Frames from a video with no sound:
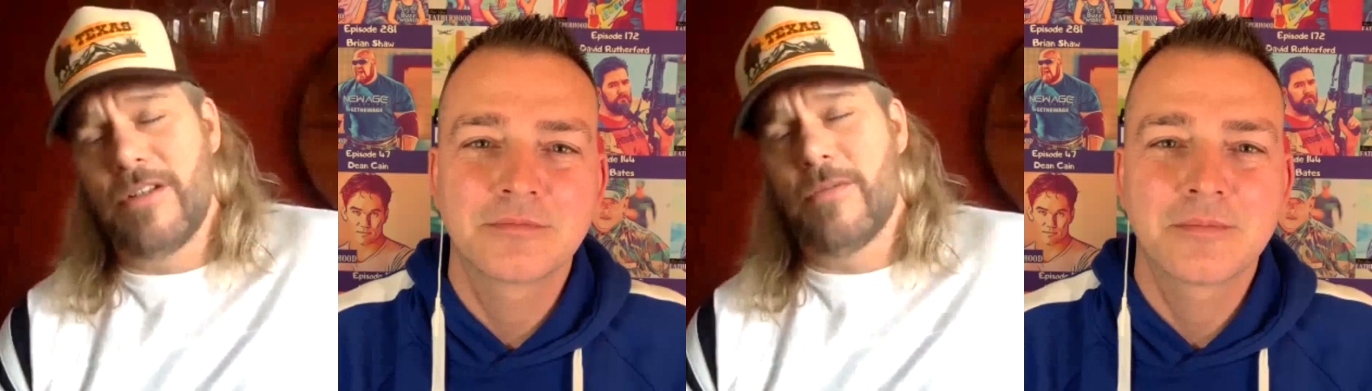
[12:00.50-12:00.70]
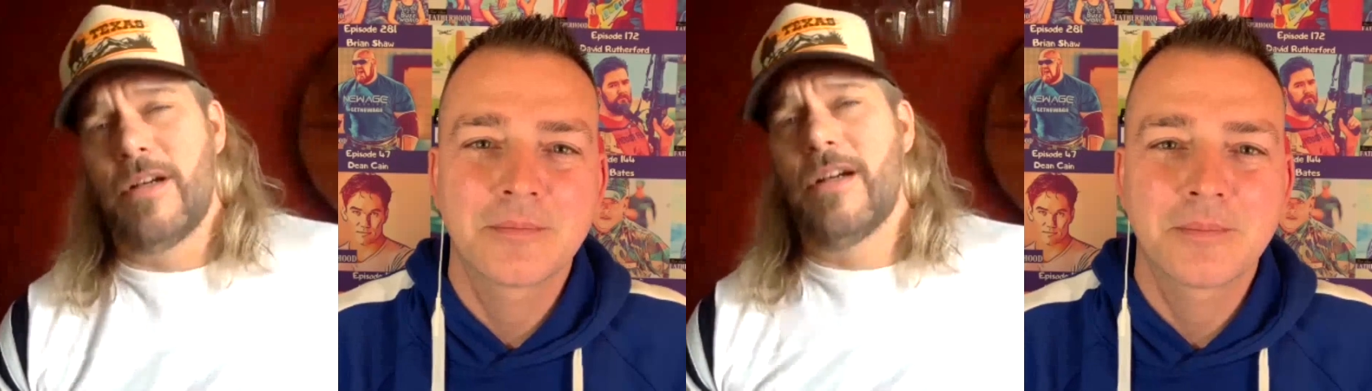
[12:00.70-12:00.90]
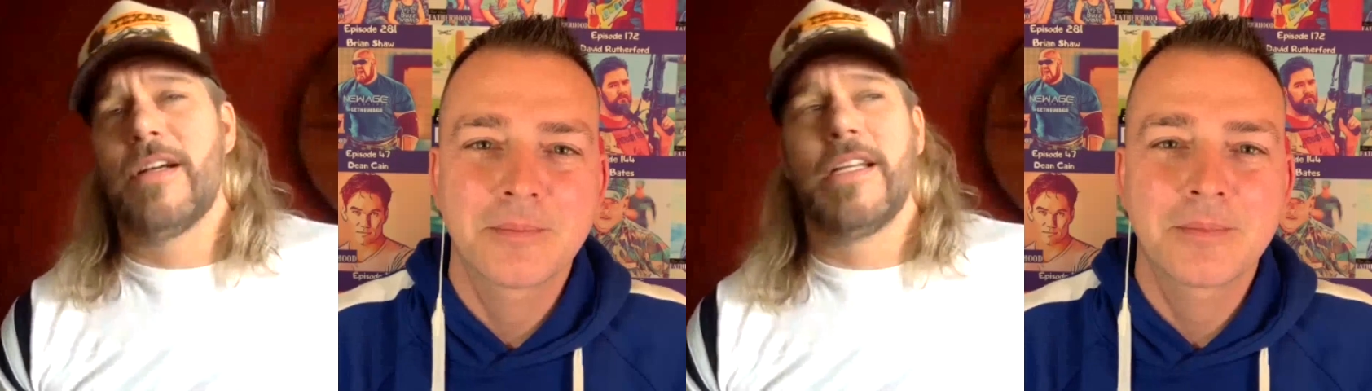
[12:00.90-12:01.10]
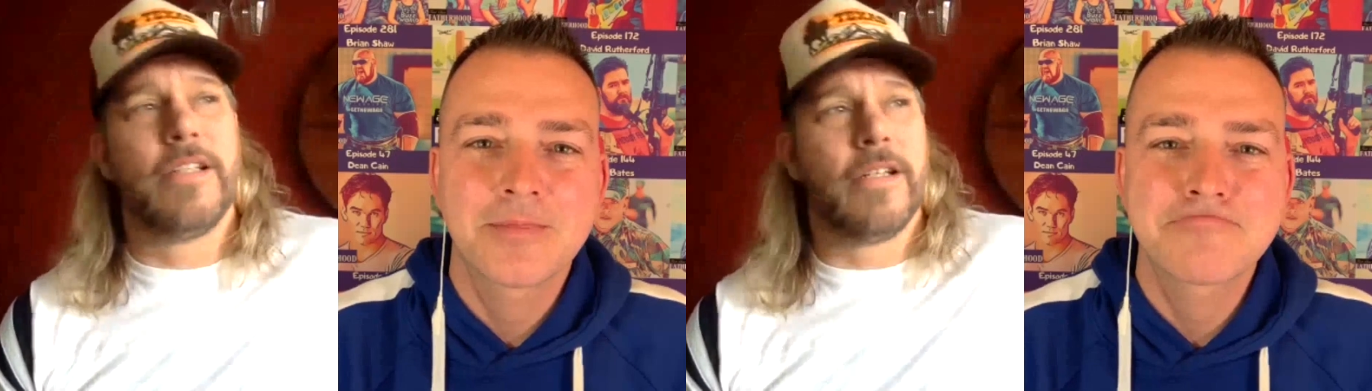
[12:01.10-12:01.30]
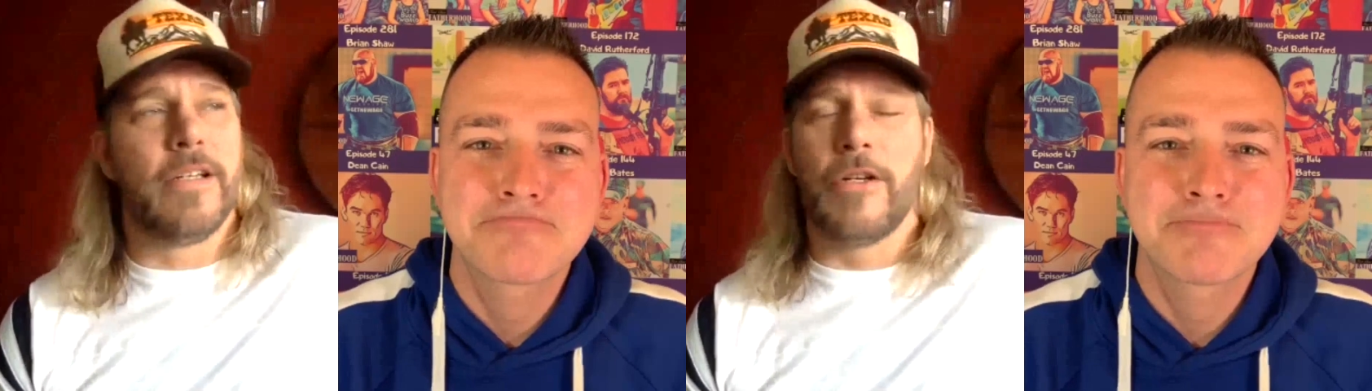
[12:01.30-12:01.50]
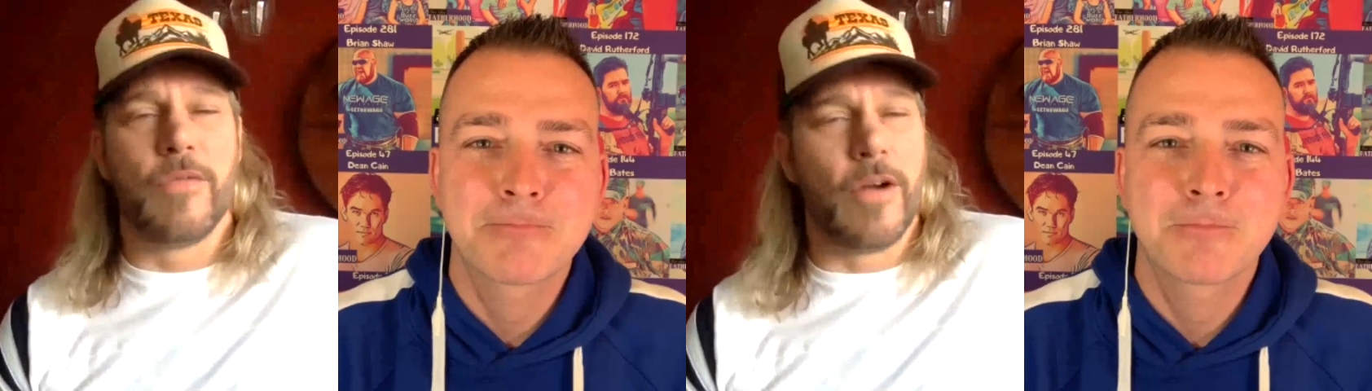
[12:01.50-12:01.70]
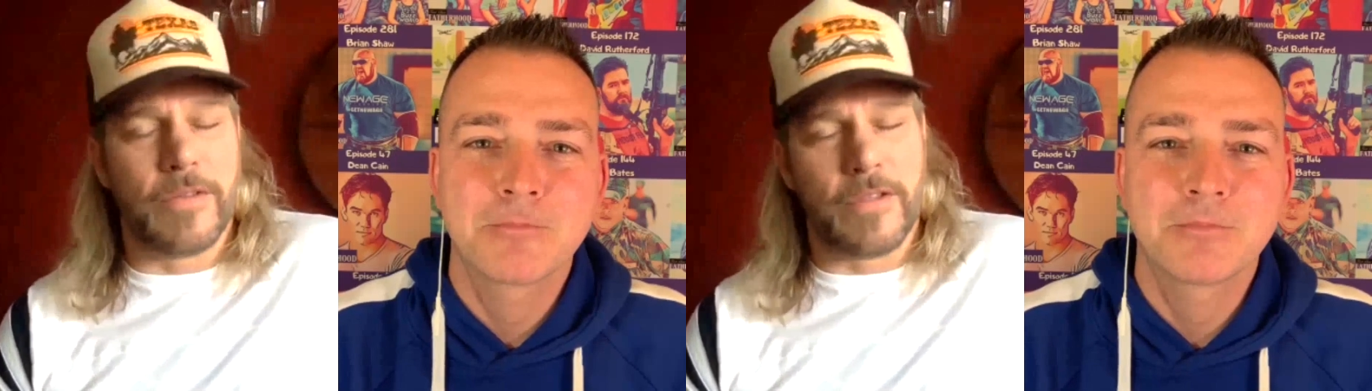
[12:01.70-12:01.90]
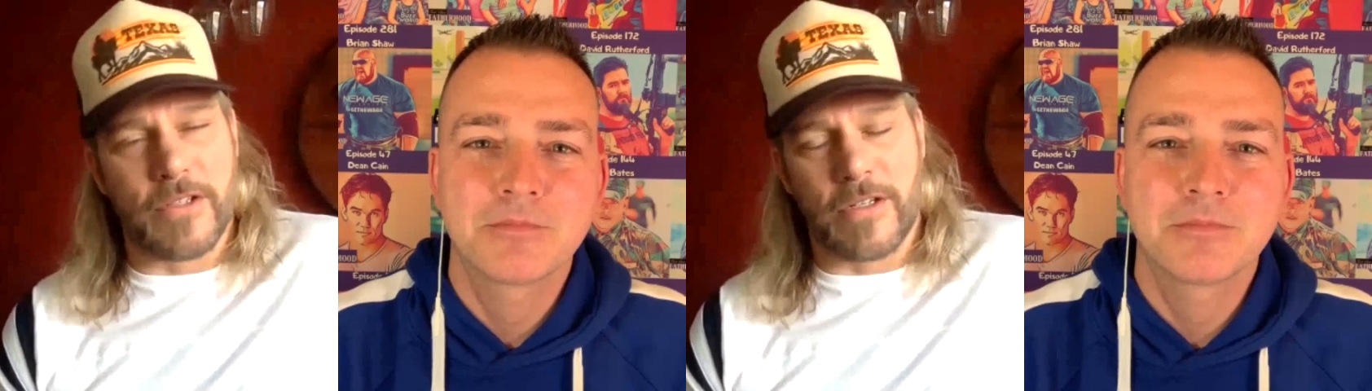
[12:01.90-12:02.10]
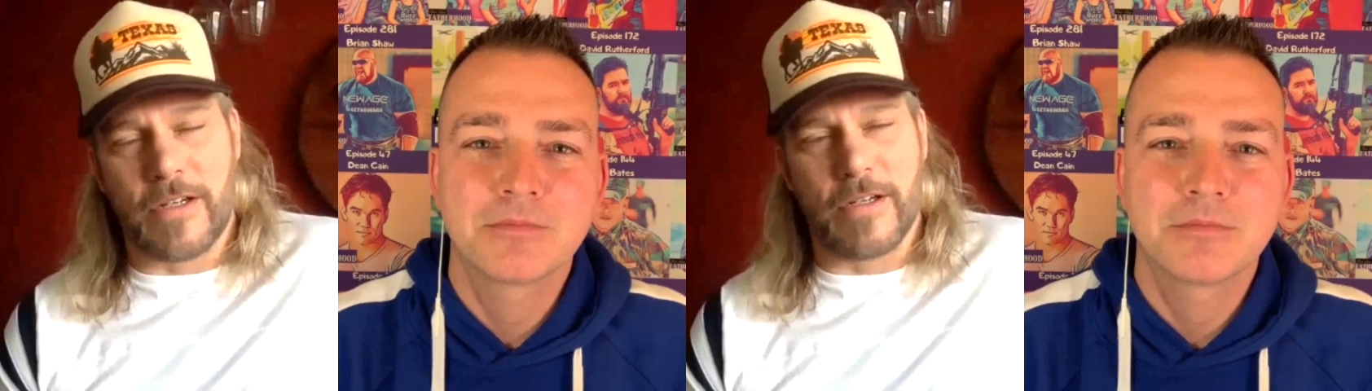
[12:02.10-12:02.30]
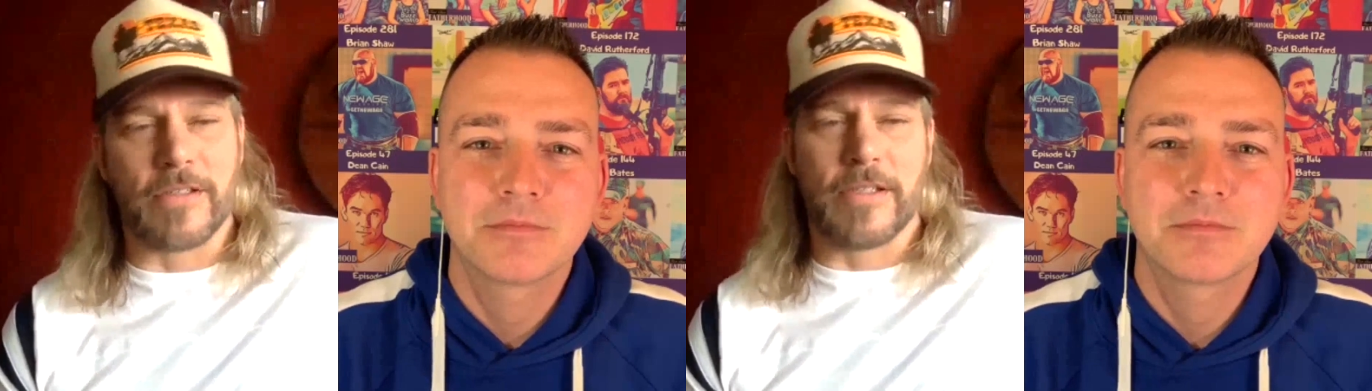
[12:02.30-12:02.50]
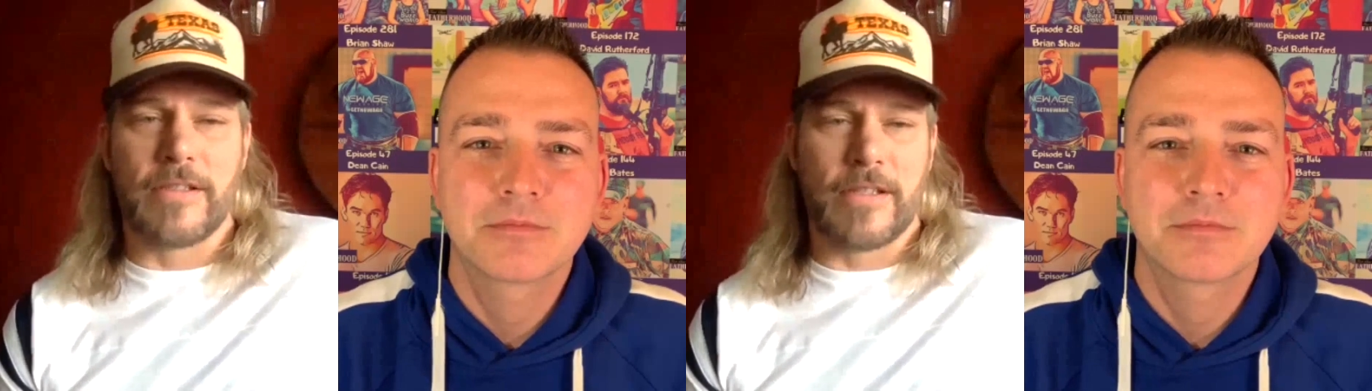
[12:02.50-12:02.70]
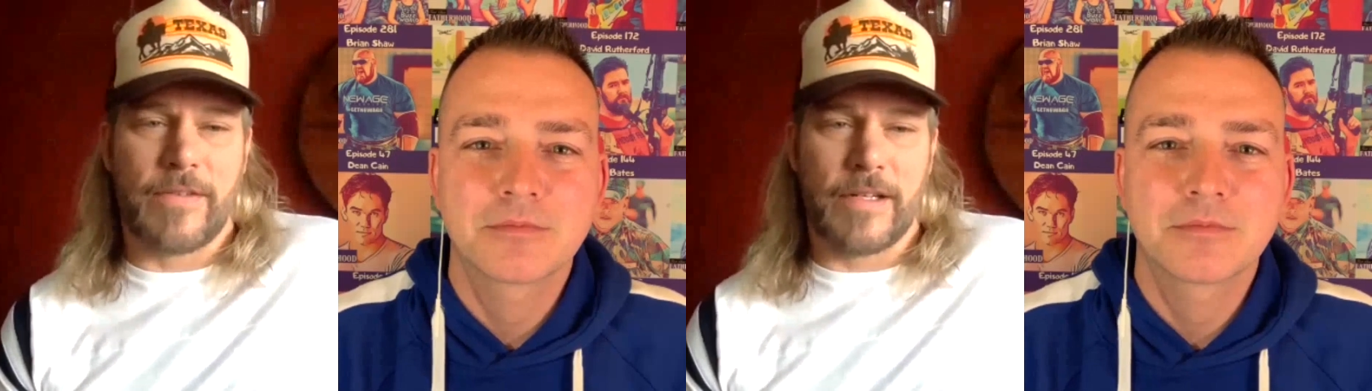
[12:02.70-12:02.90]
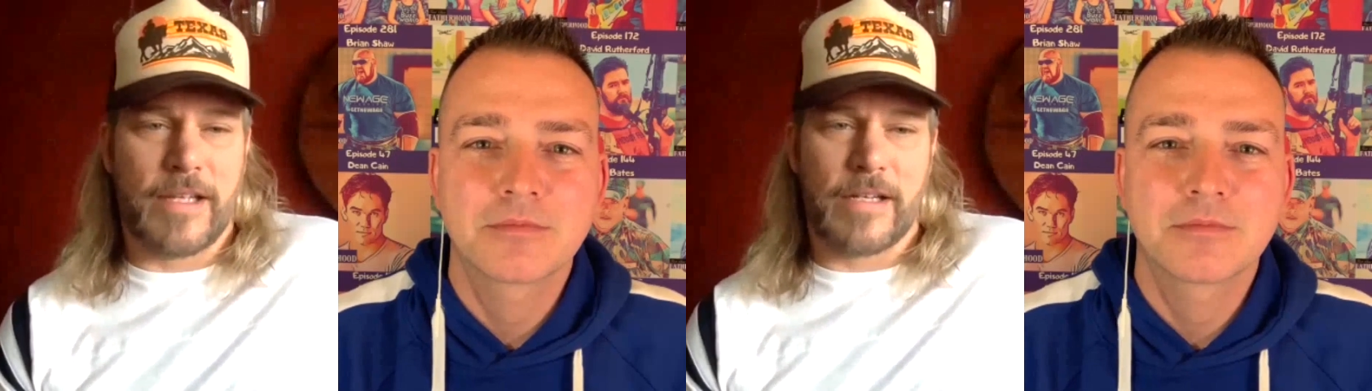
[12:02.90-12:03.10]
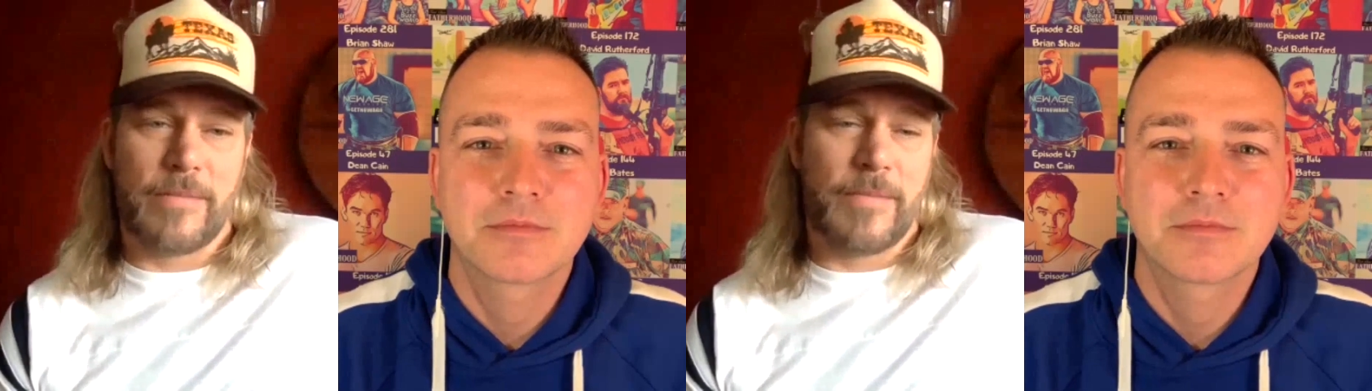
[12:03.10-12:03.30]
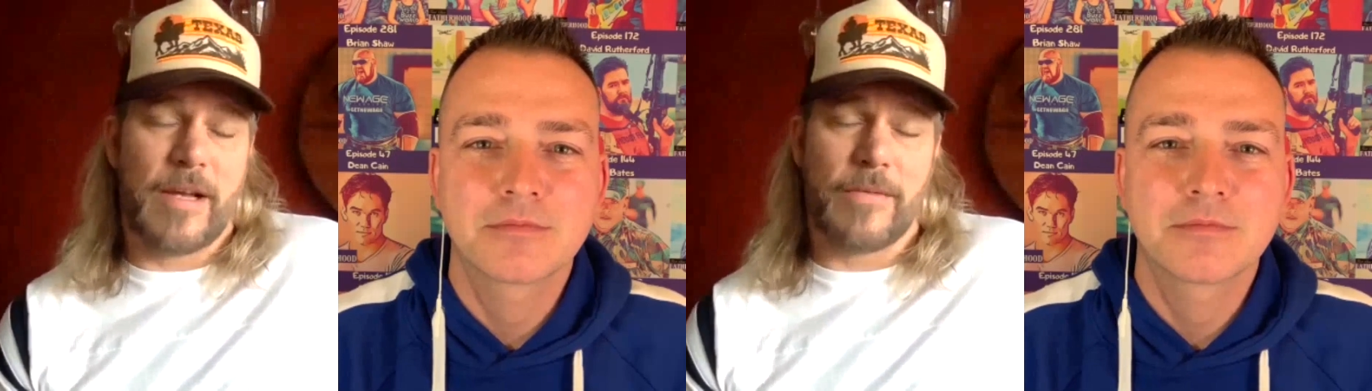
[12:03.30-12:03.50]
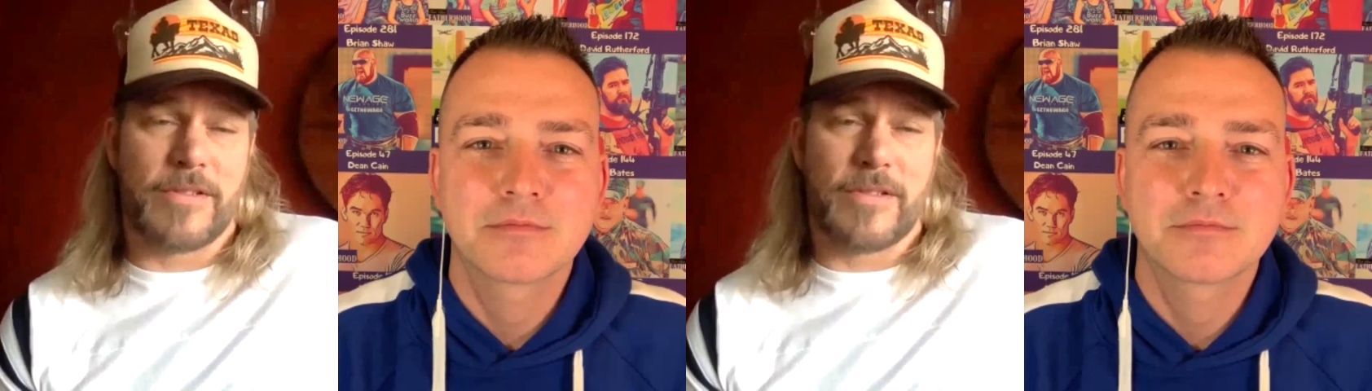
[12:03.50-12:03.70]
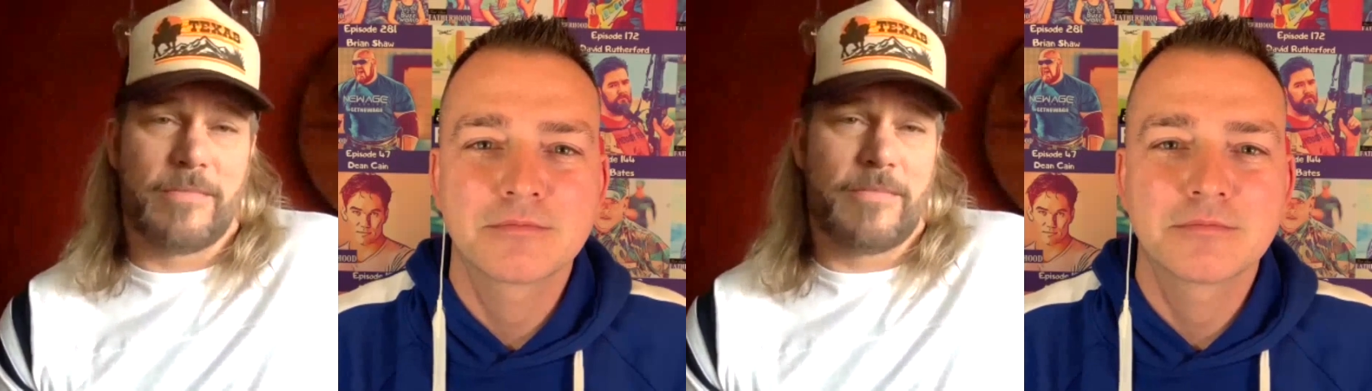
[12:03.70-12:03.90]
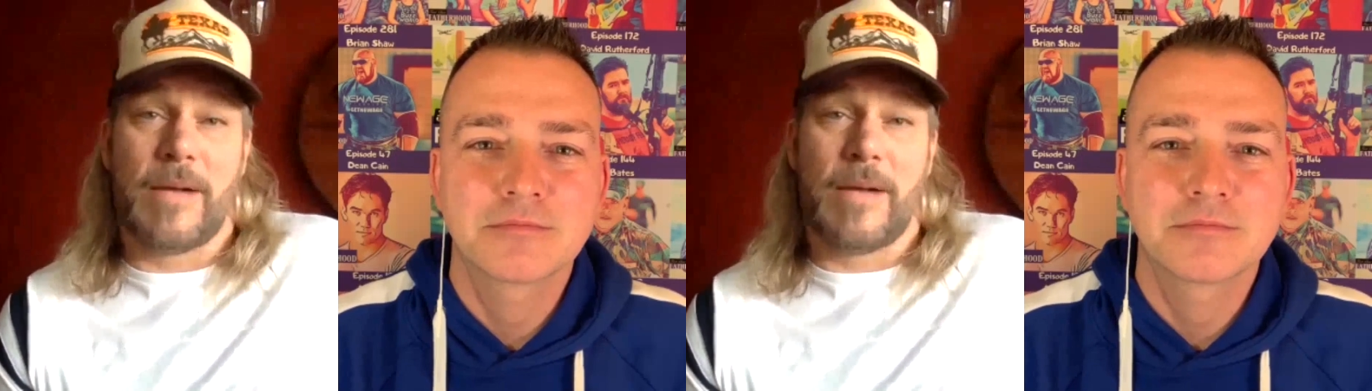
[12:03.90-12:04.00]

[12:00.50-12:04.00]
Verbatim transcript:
Speaker 1: were and, and who wrote the songs and stuff like that. To me, that was the